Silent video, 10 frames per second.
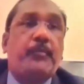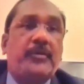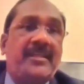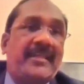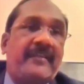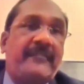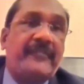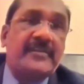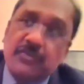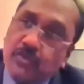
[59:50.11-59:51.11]
putting their
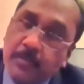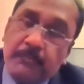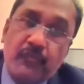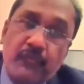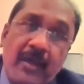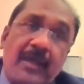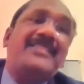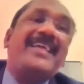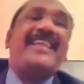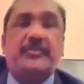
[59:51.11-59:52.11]
efforts to improve
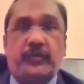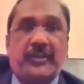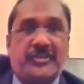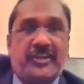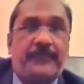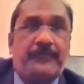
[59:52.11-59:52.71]
their education.